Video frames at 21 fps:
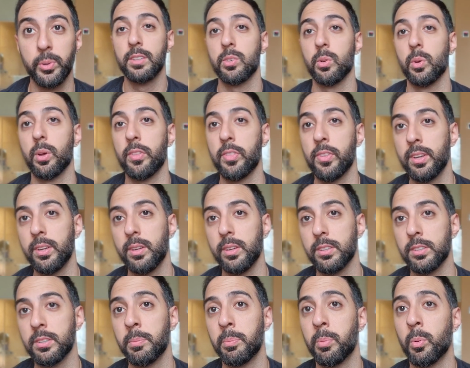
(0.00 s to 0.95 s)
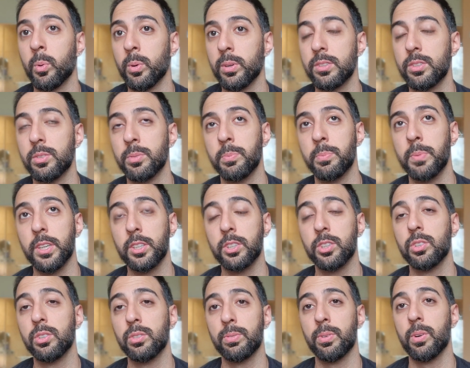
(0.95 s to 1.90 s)
So I think it's important to make
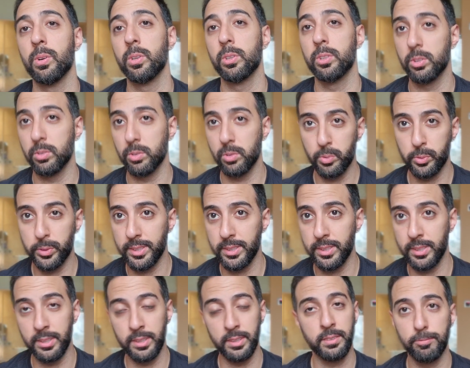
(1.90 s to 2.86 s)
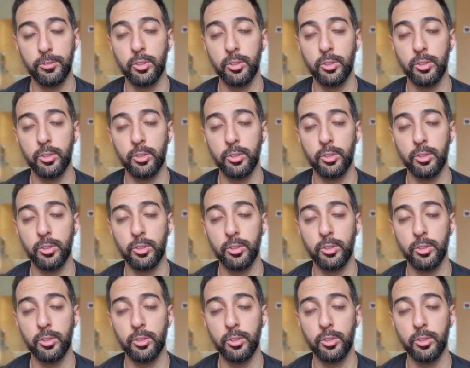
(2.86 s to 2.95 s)
sure you follow your routine,